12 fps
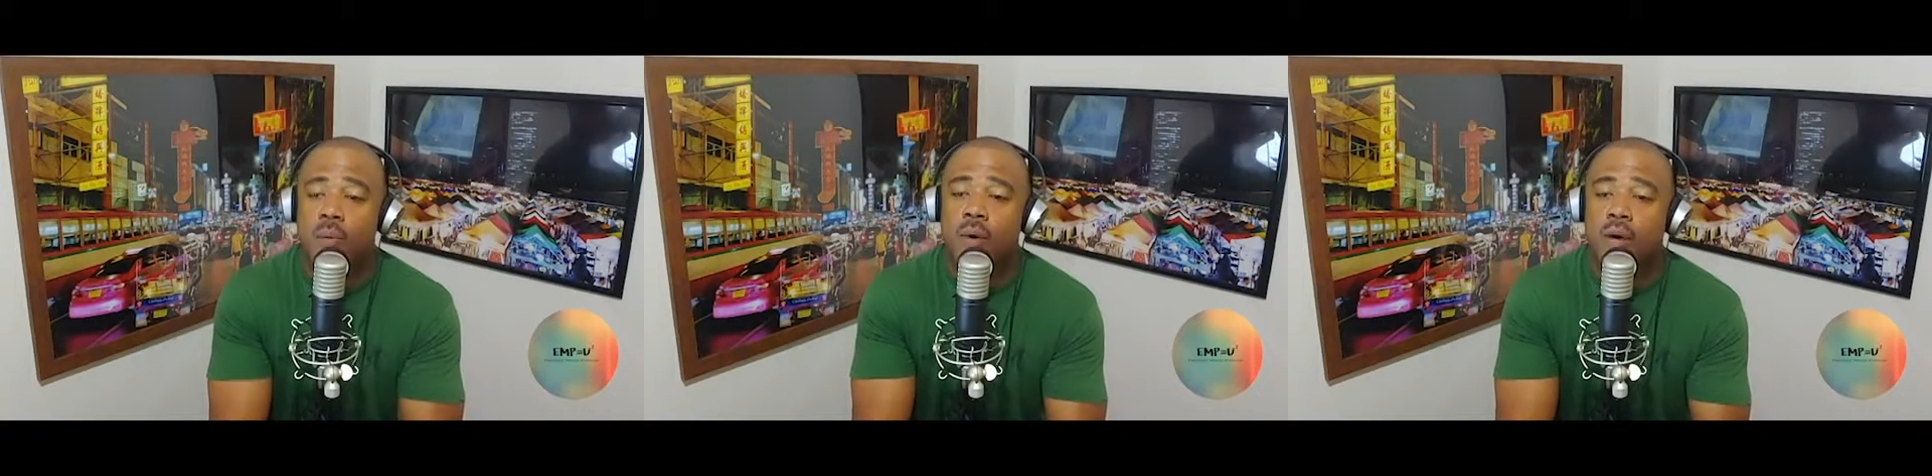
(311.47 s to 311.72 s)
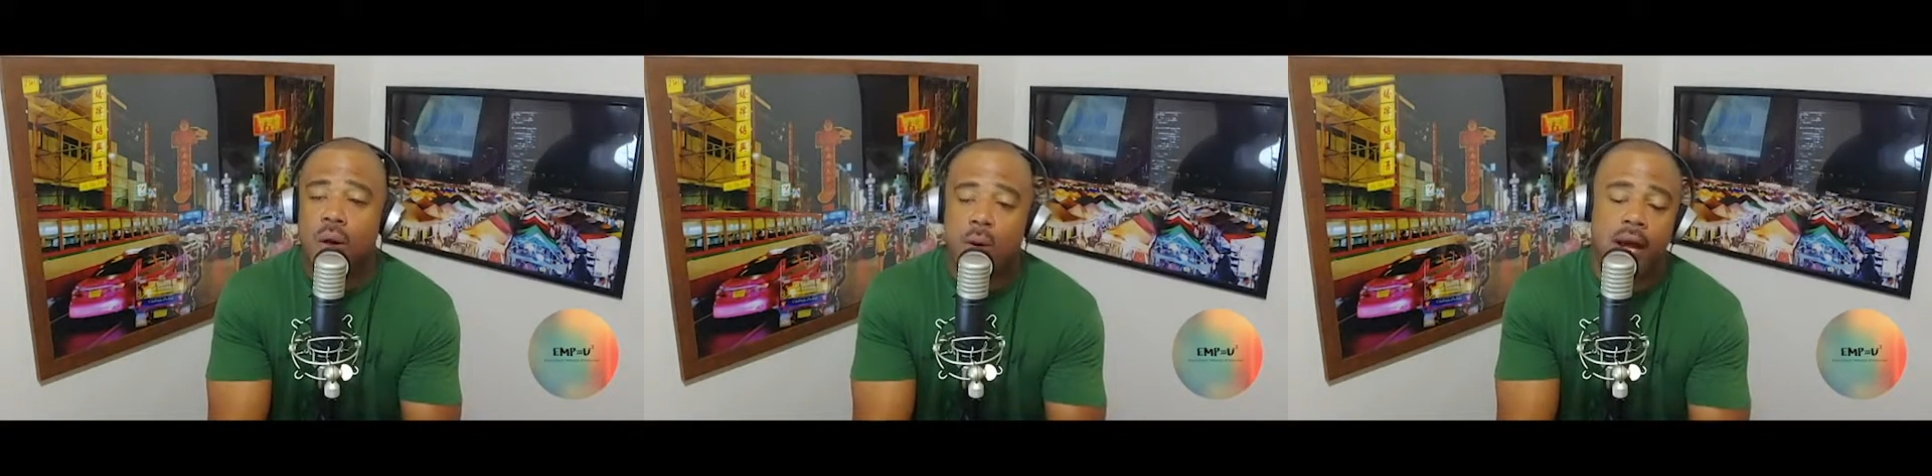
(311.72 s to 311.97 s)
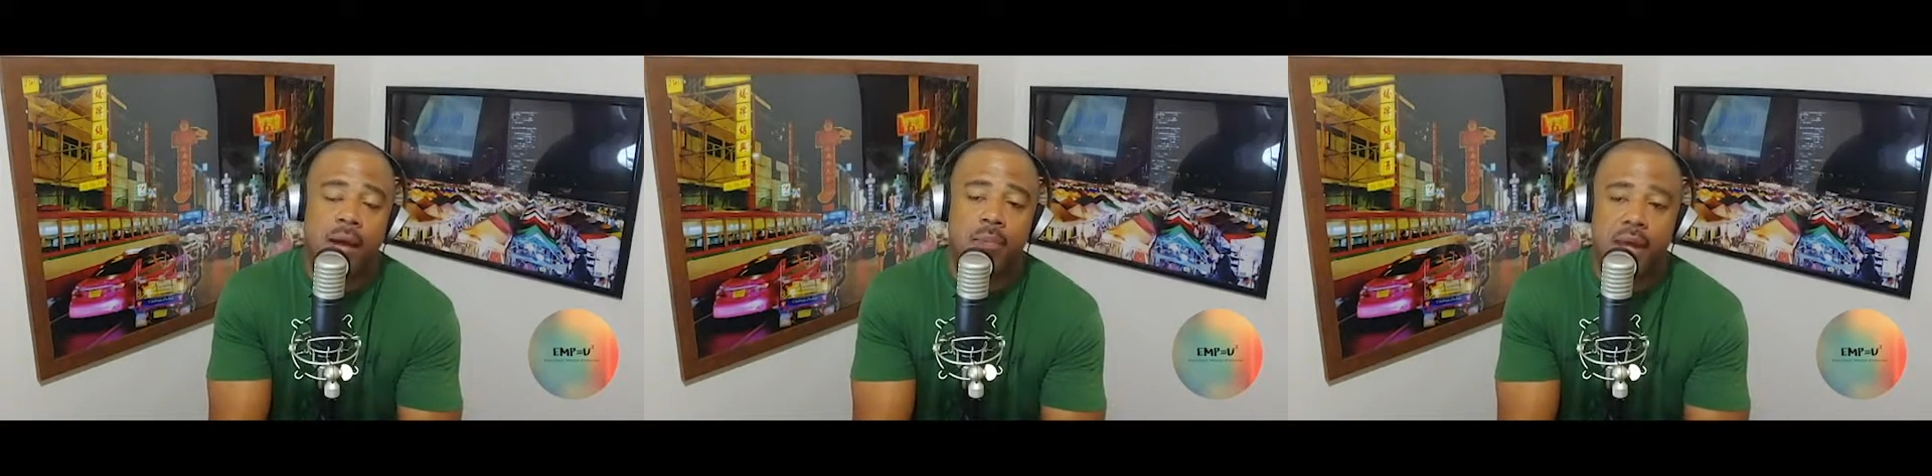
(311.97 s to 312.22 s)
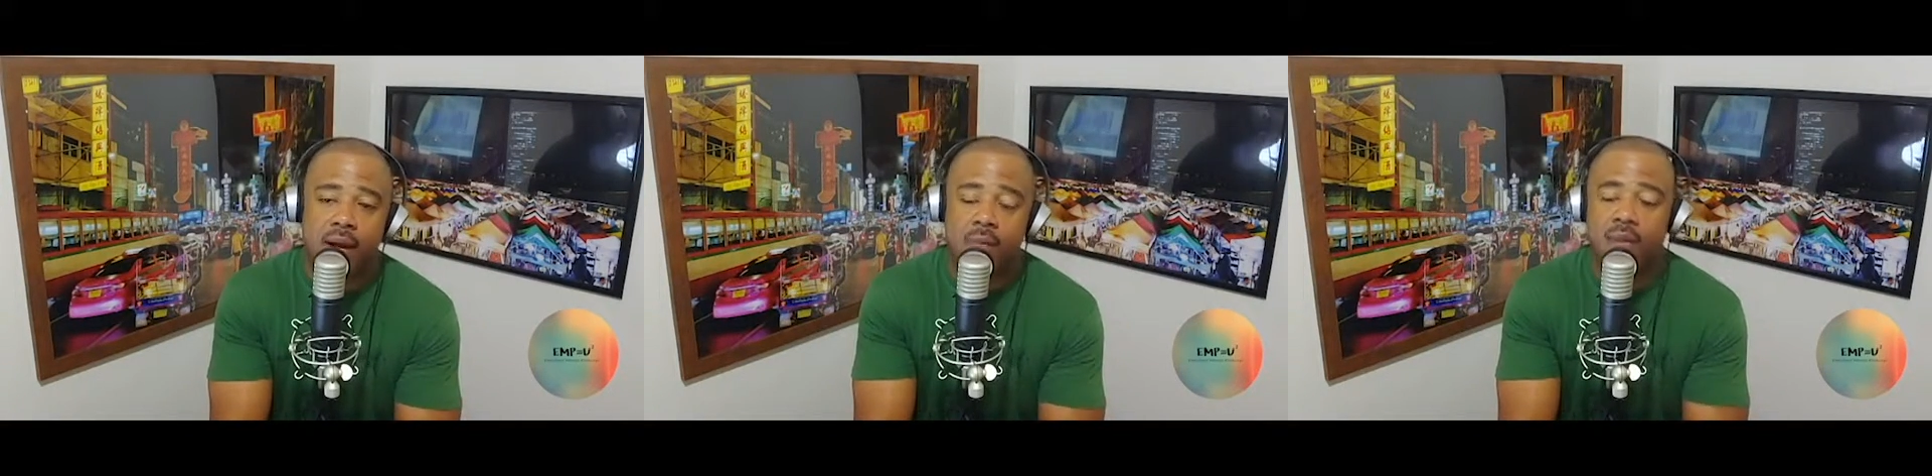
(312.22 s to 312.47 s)
Well, Kodak
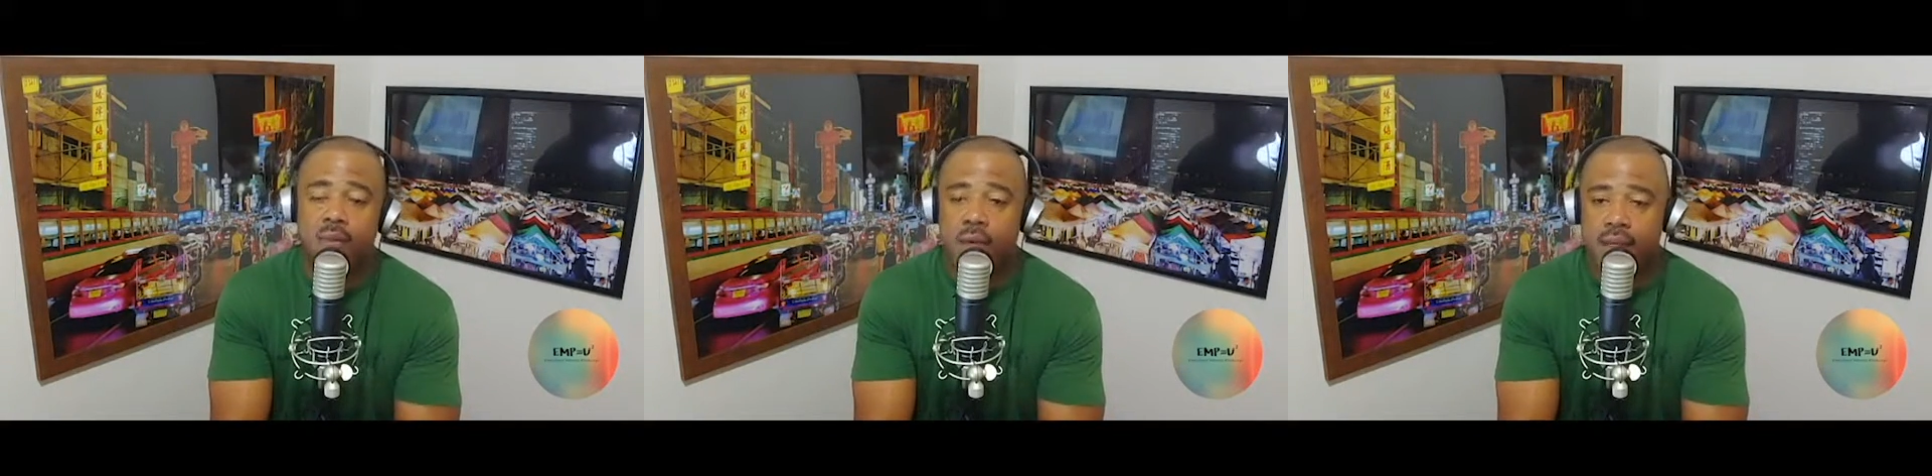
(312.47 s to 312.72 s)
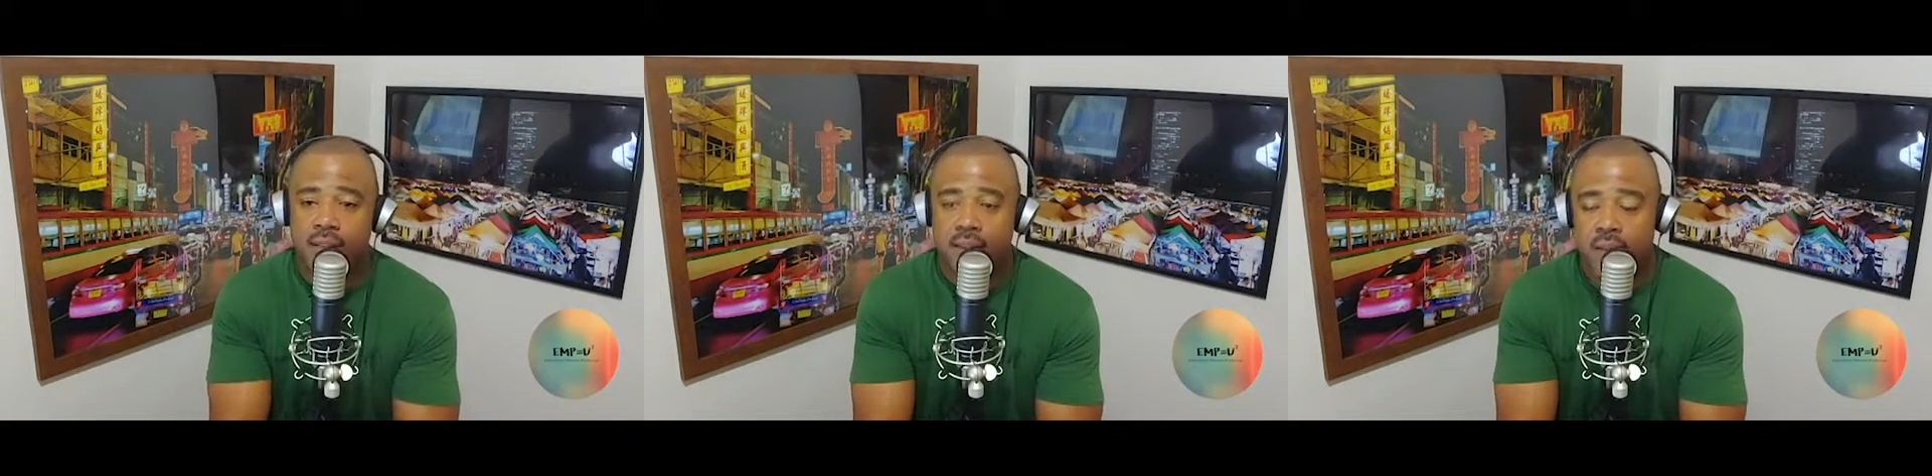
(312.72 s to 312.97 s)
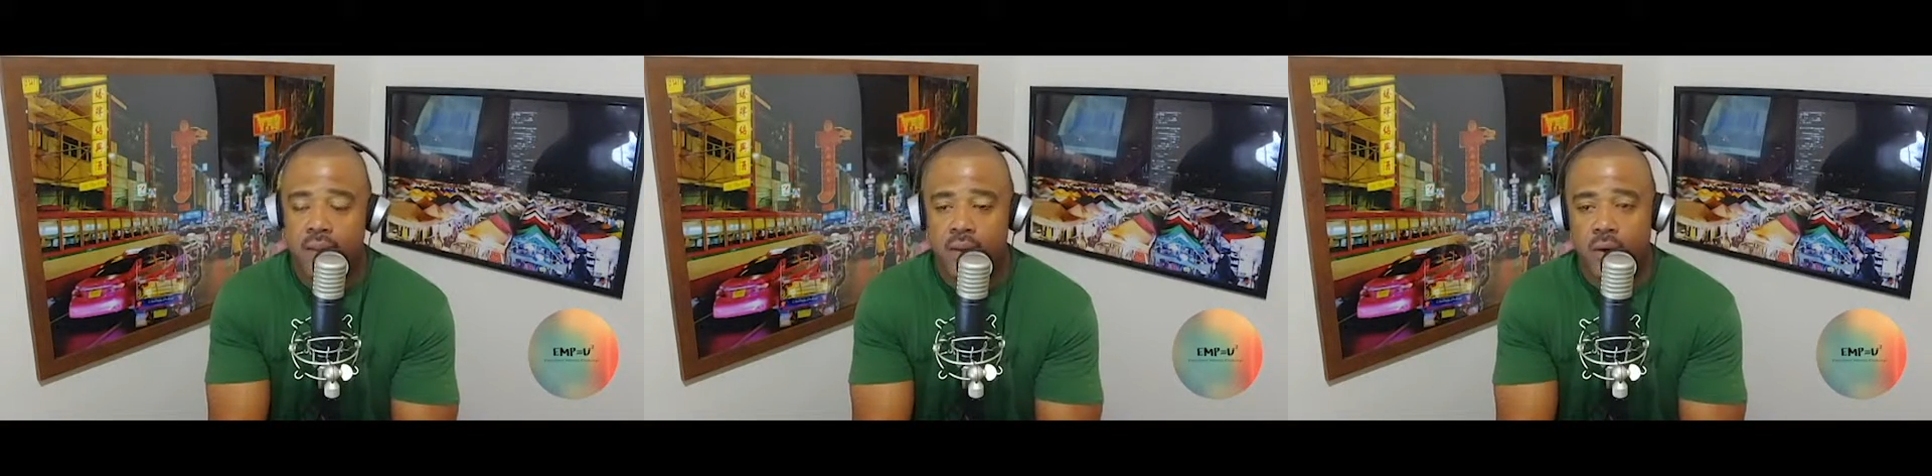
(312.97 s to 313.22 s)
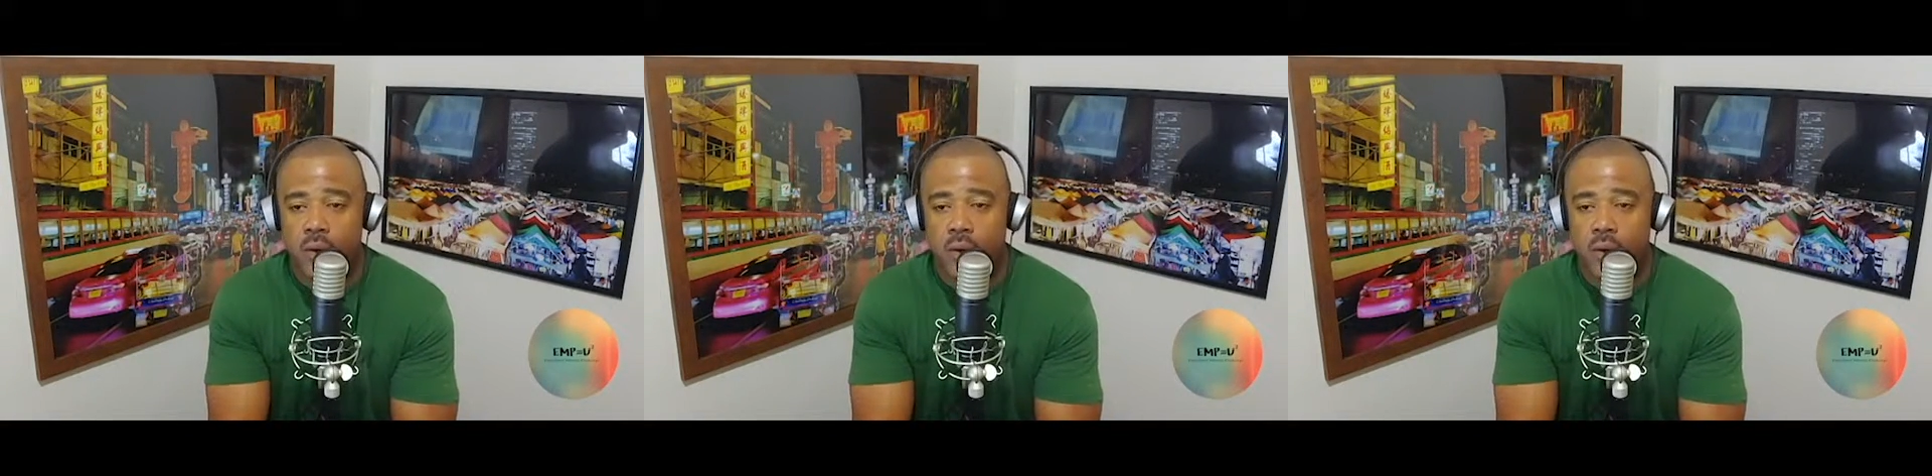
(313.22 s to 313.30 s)
Black was arrested